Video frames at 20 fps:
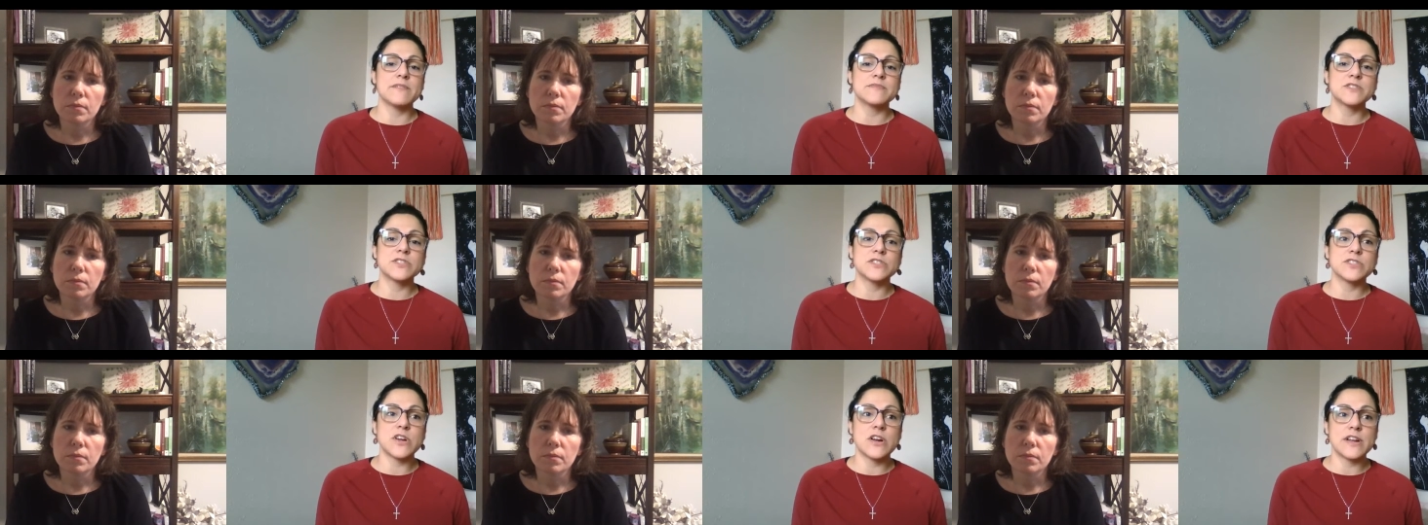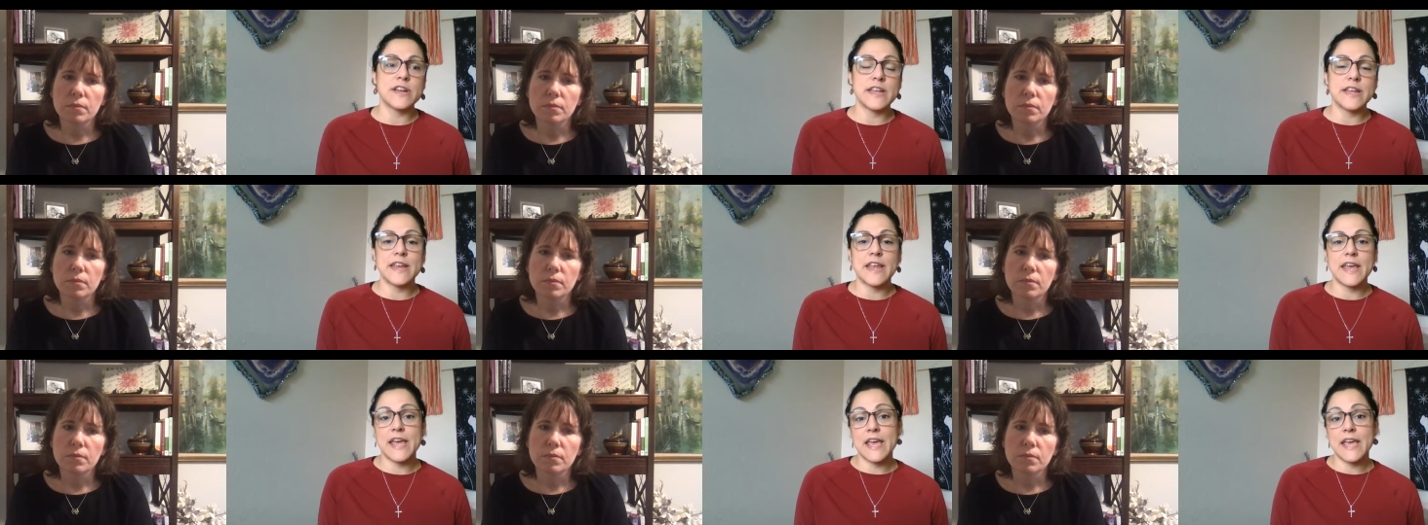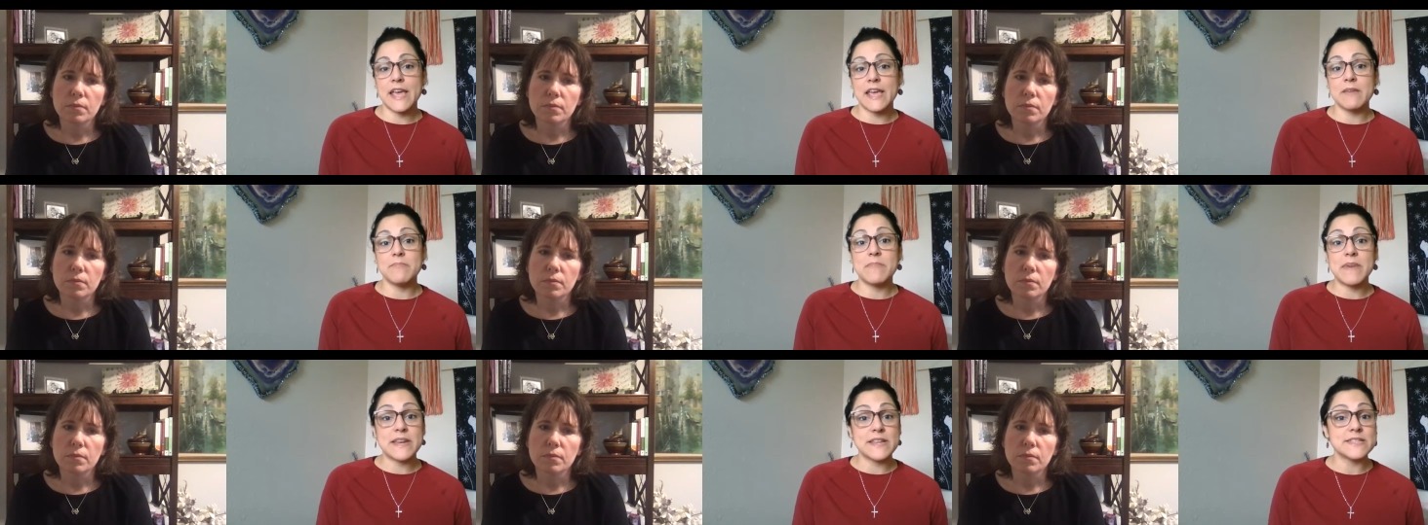Speaker 1: I have started
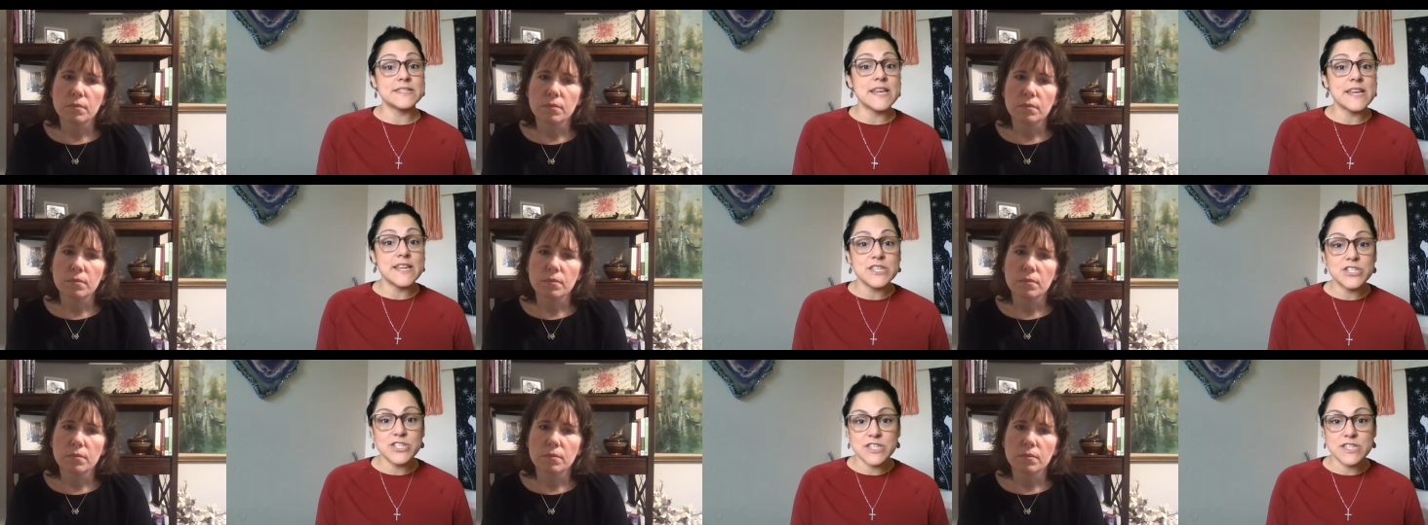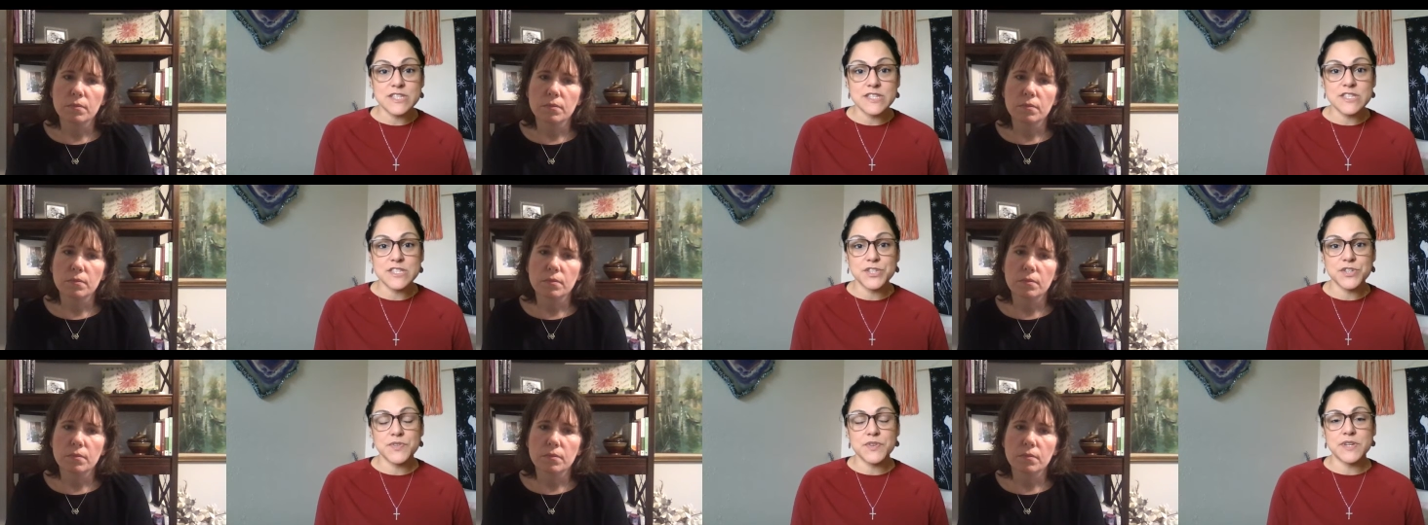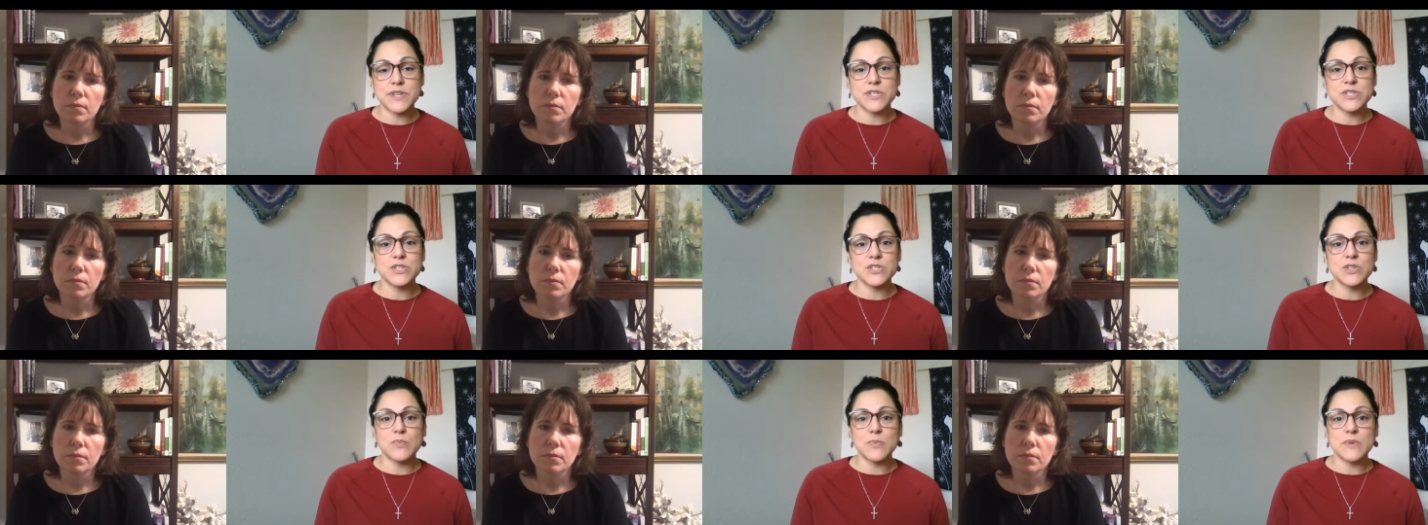a meditation
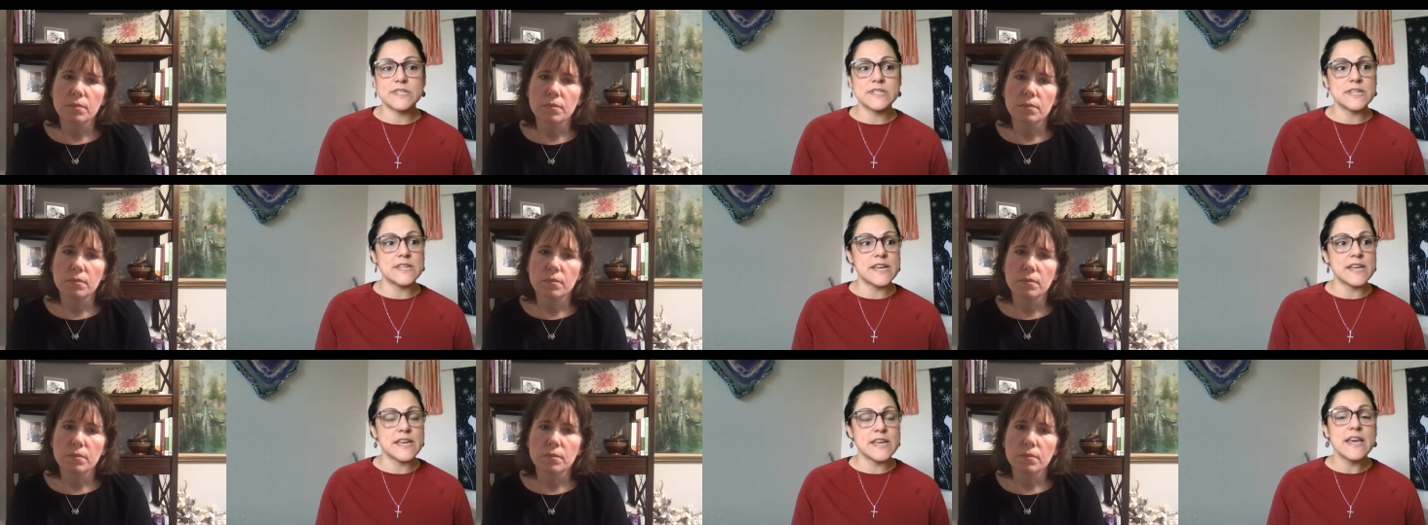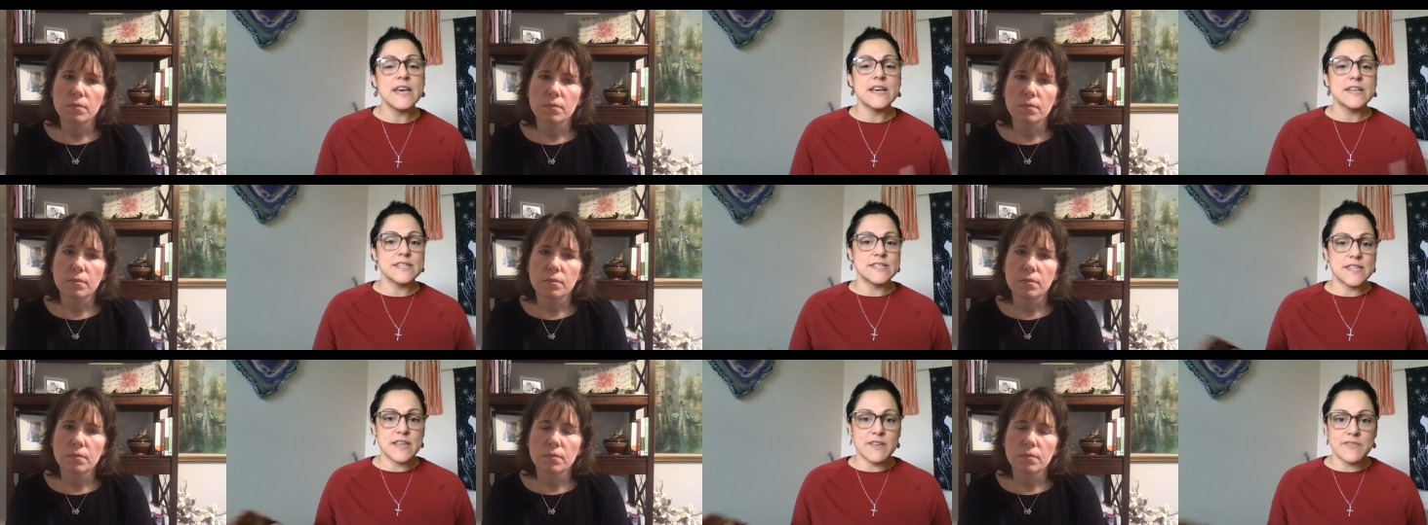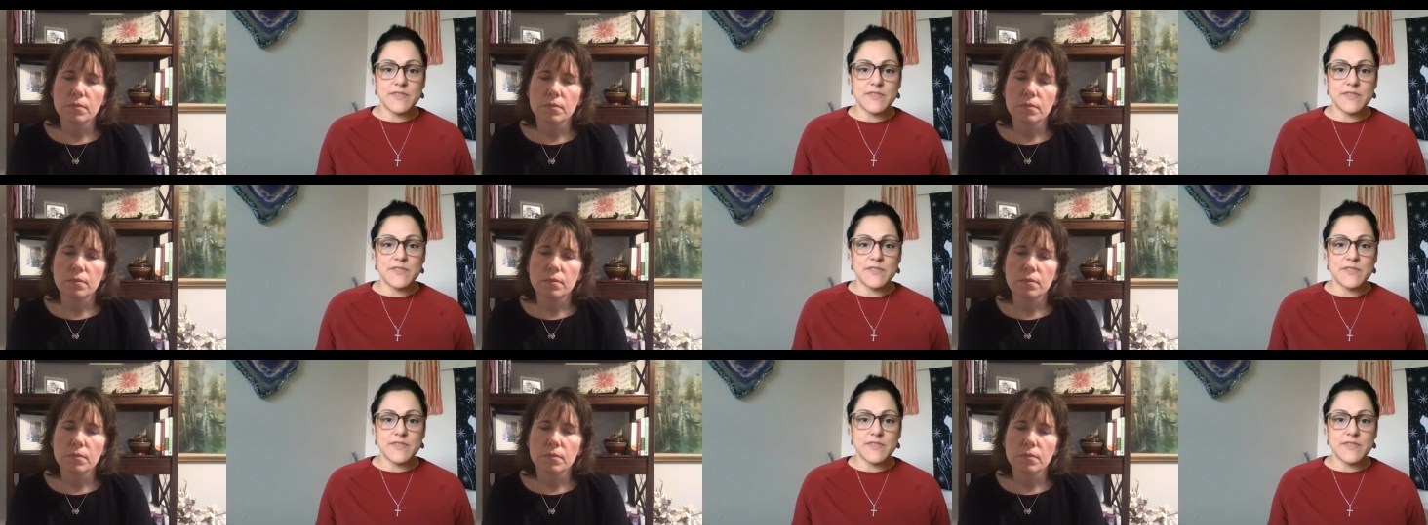series. So we did a